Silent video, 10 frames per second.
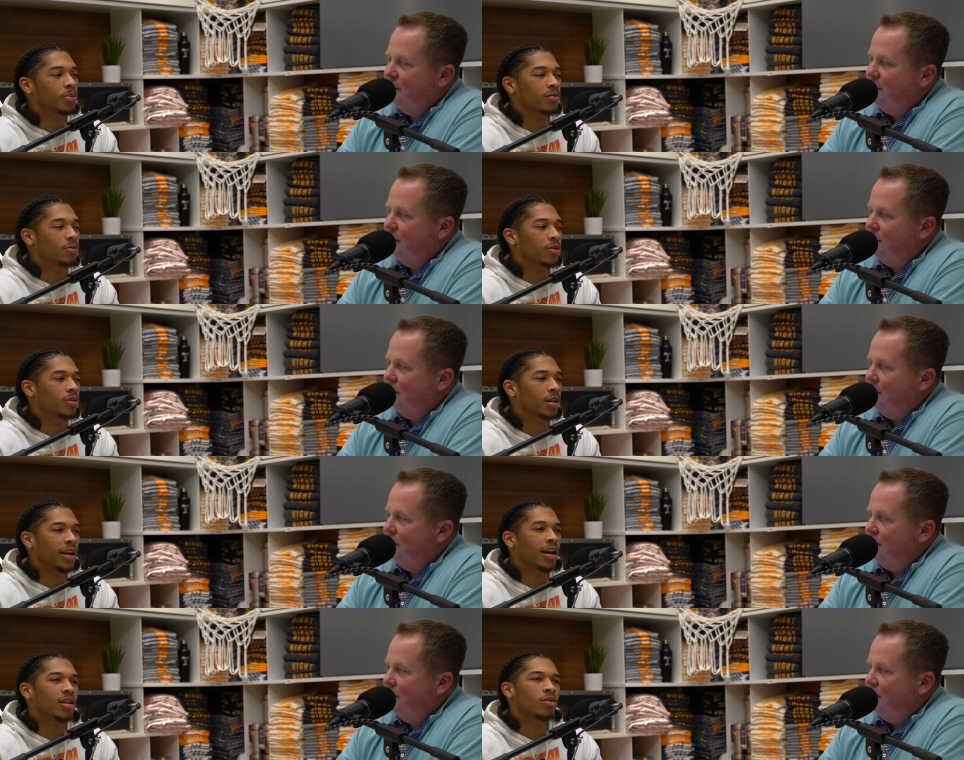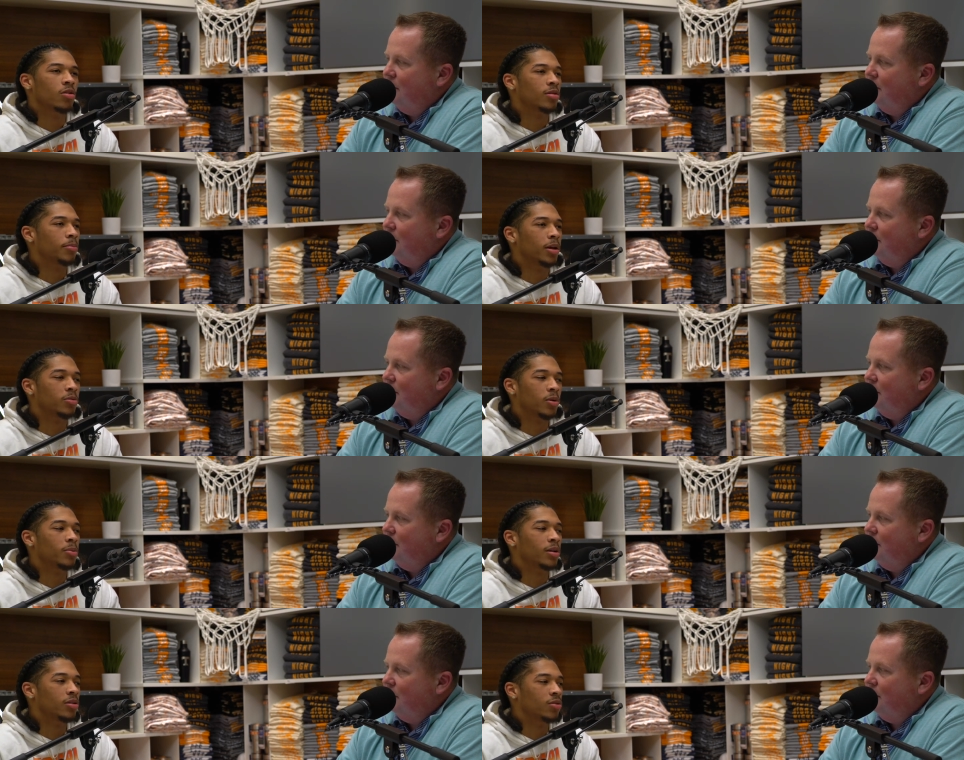Speaker 1: pretty fun, and I know some baseball
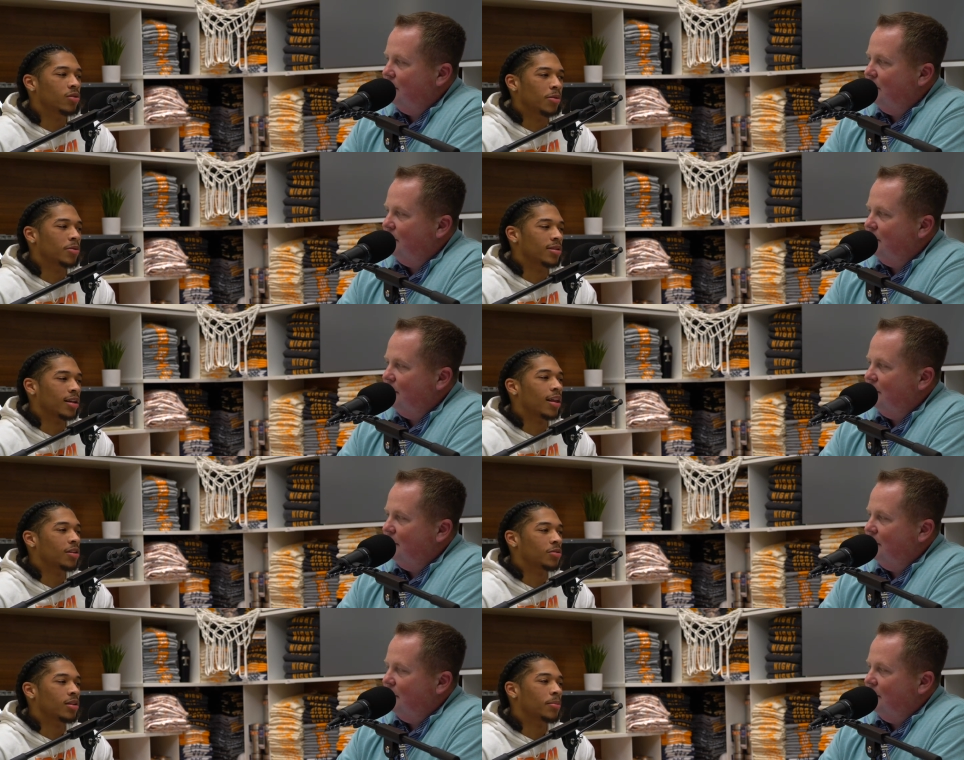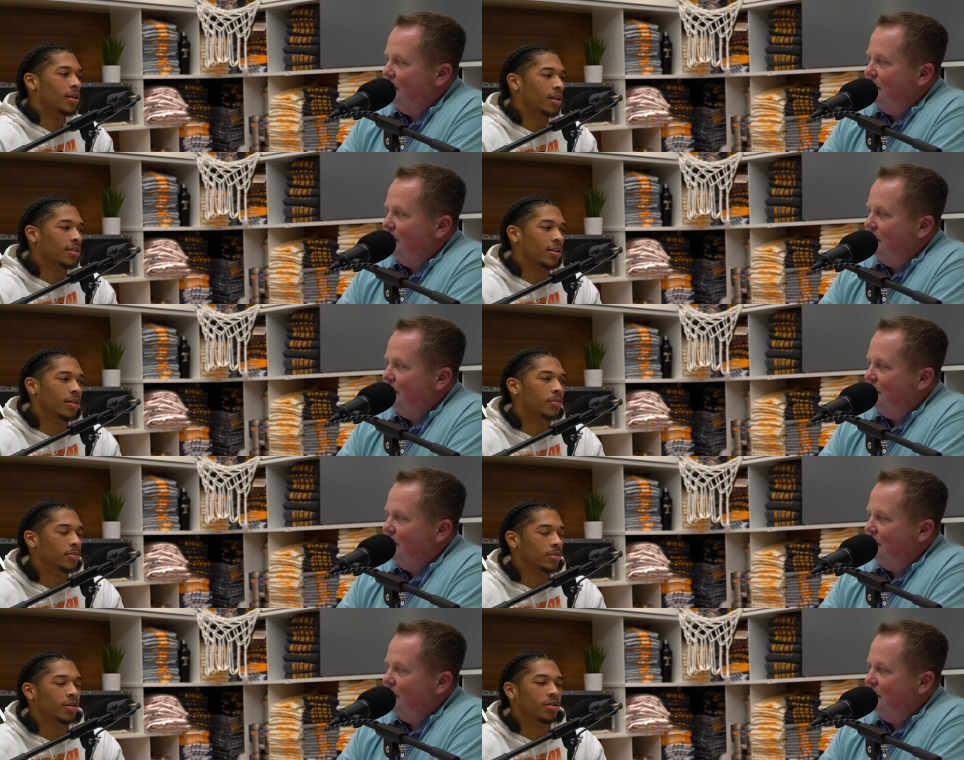players too. I was in class with them at that time,
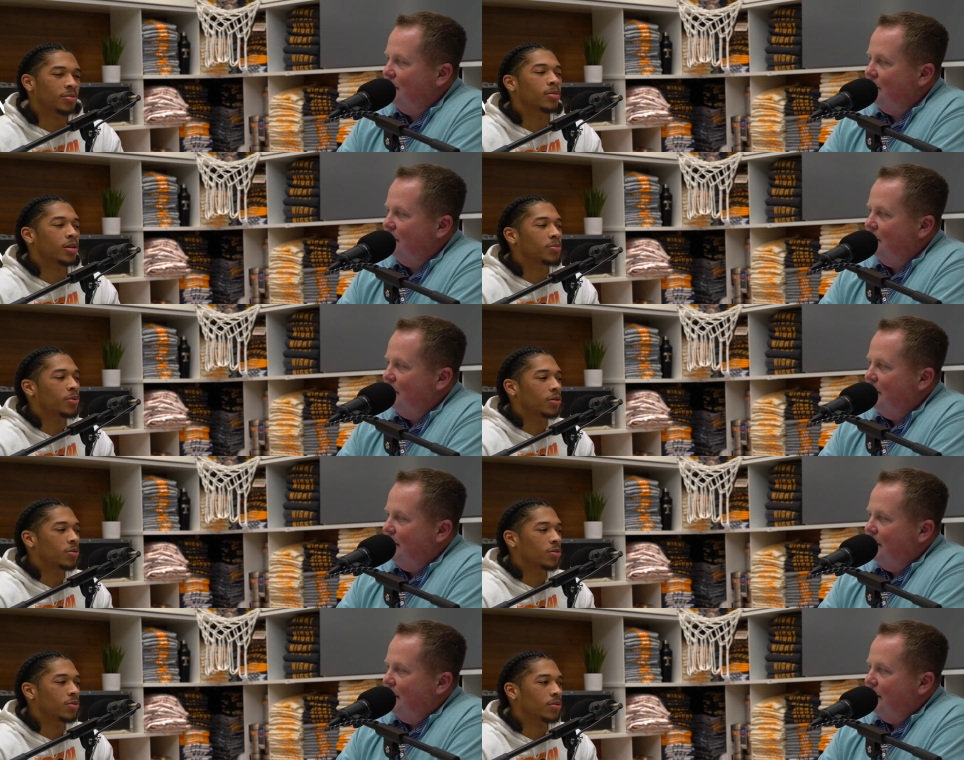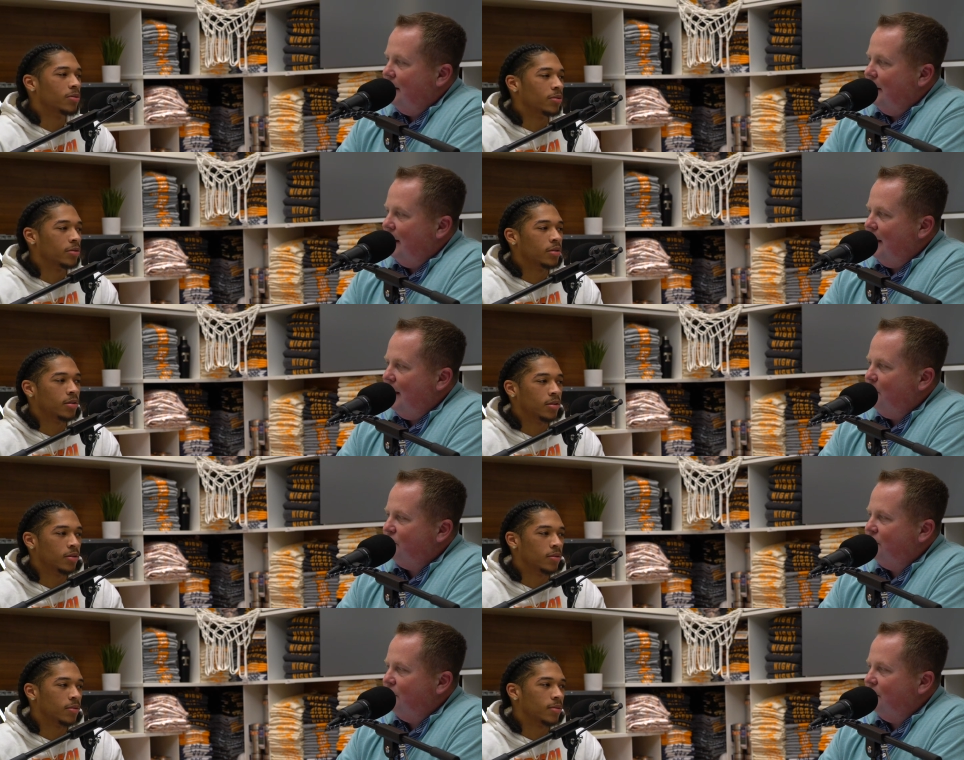so it's it pretty cool.
Speaker 2: How
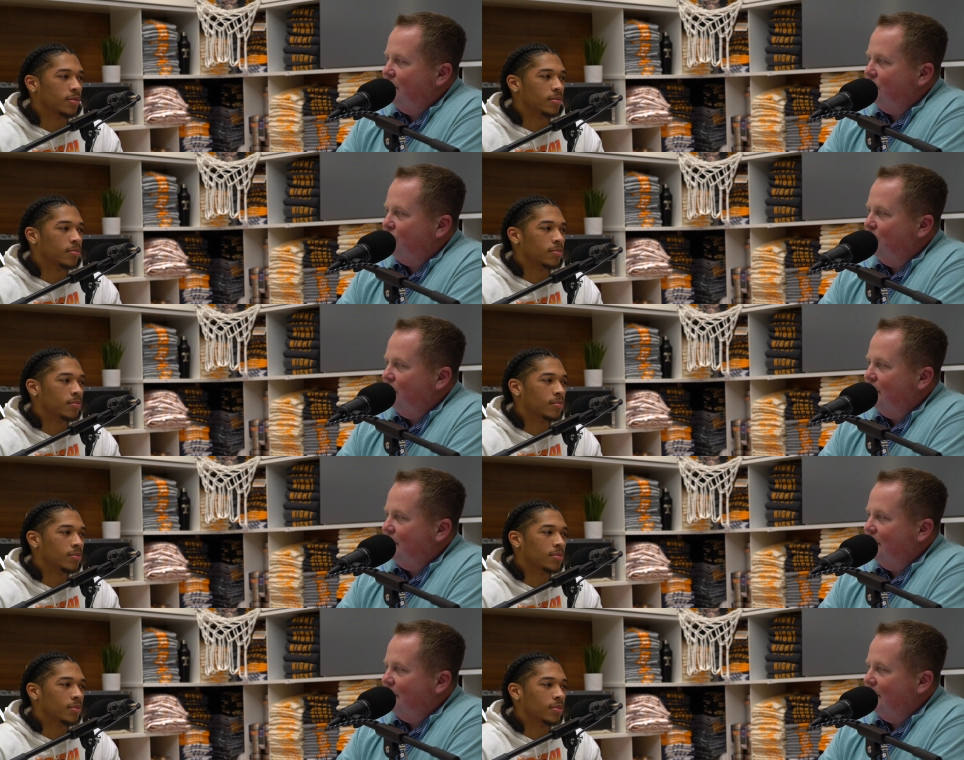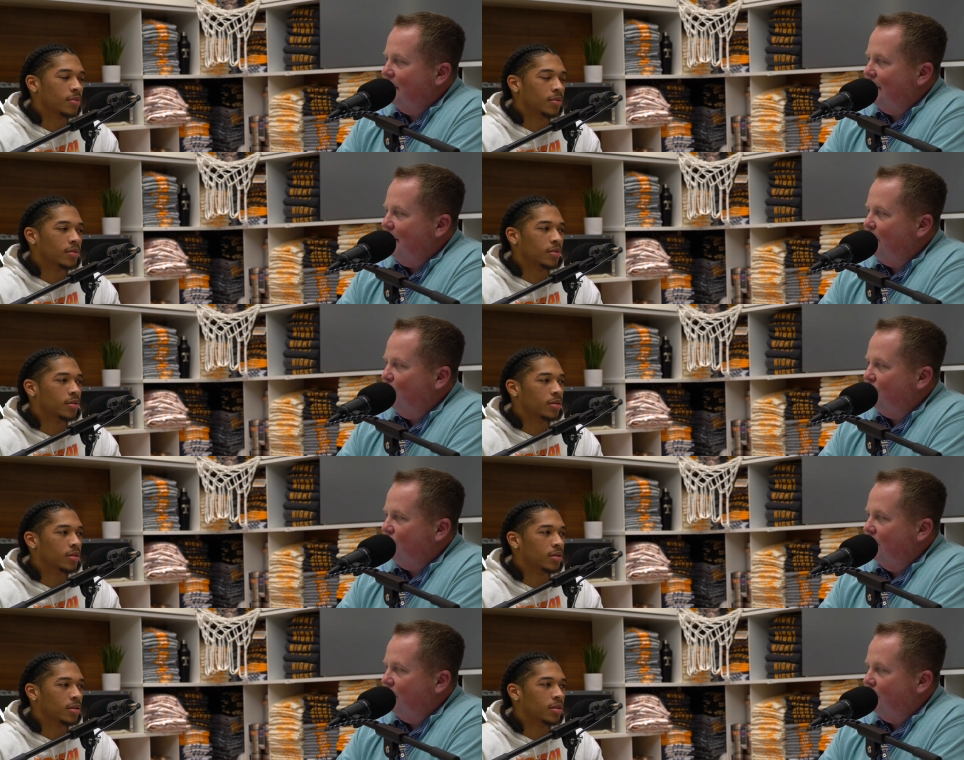much do you enjoy that
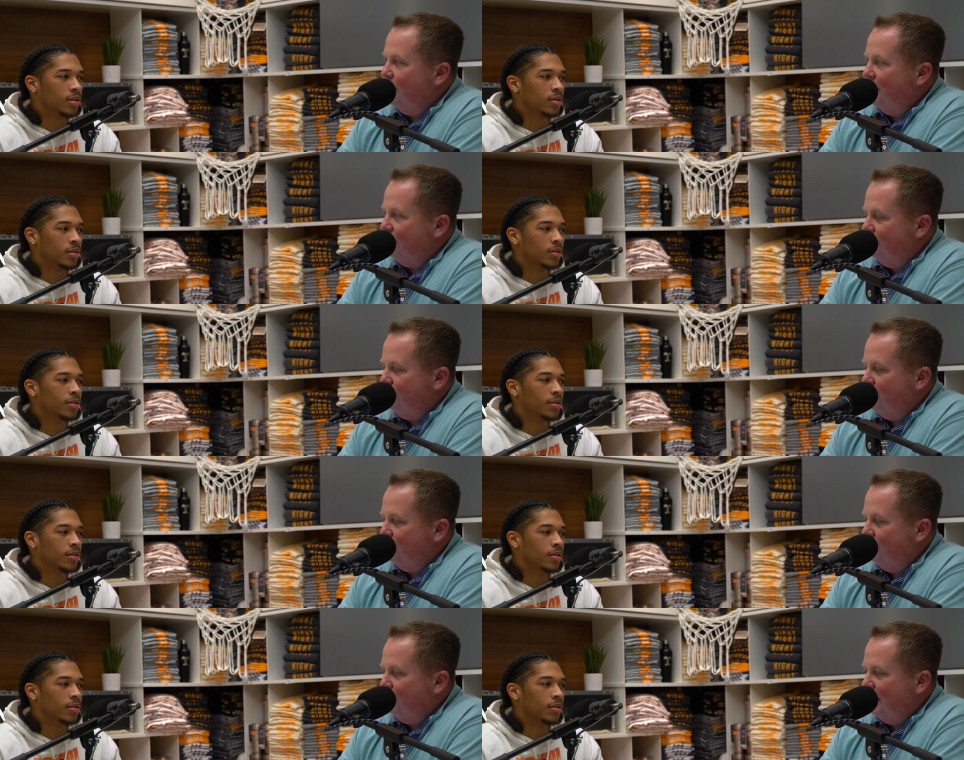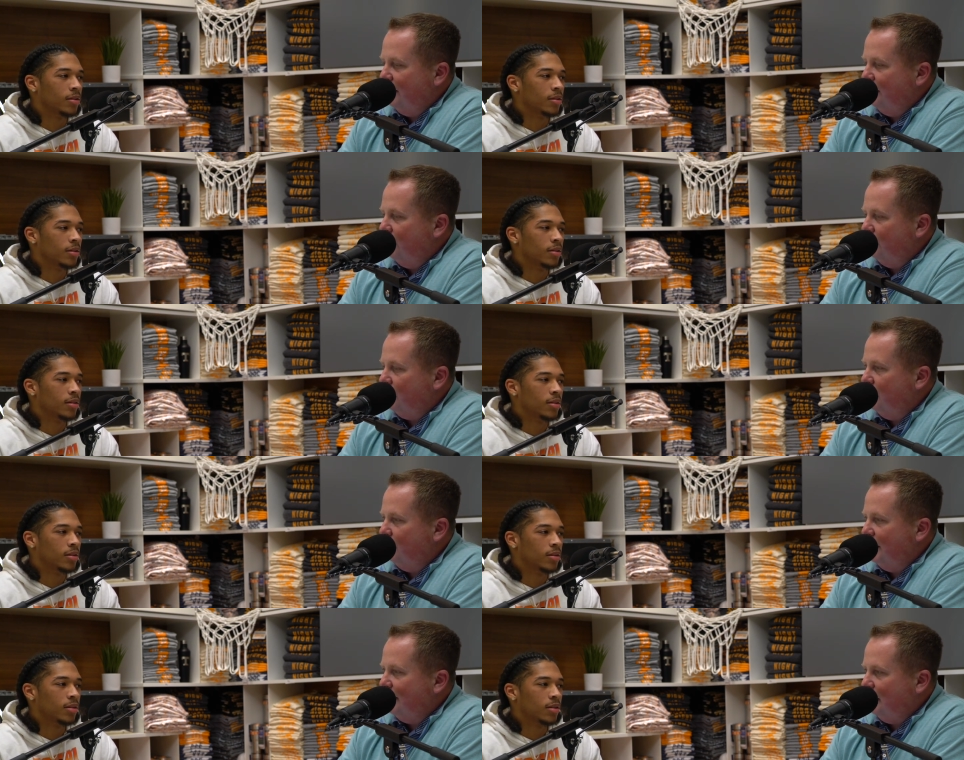portion of it from a just being another
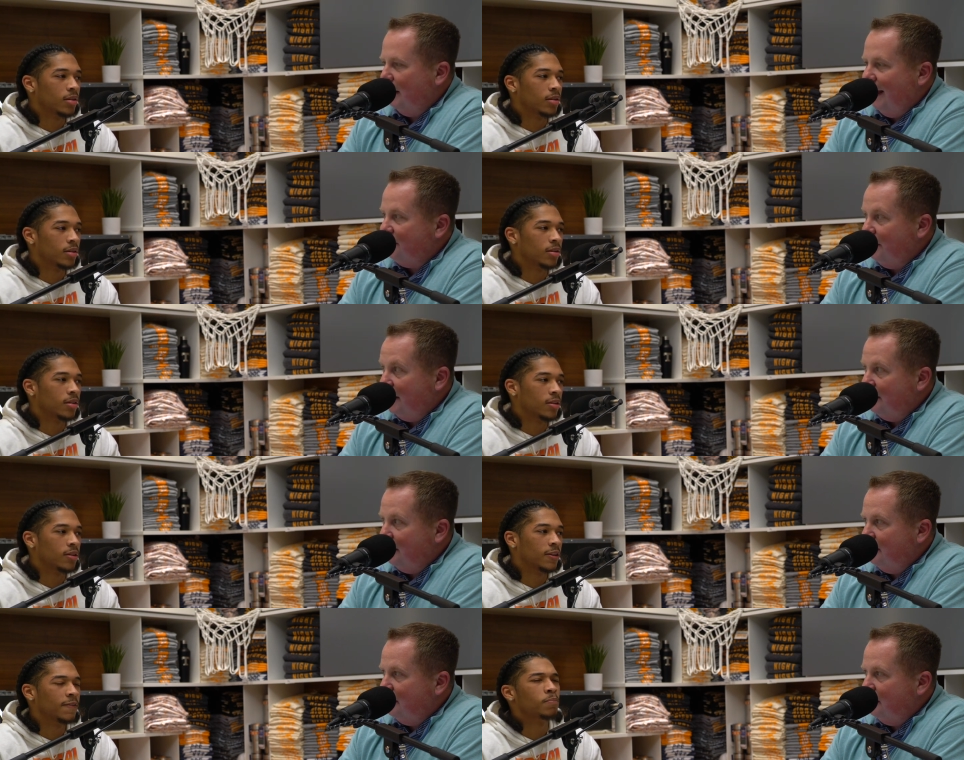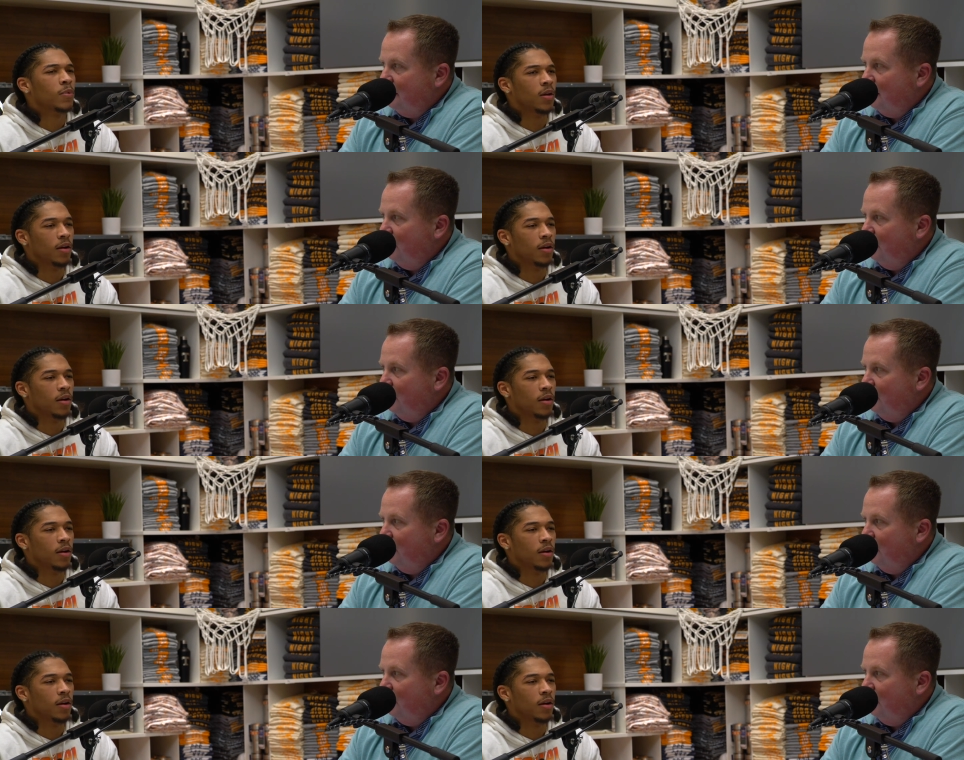being a classmate? You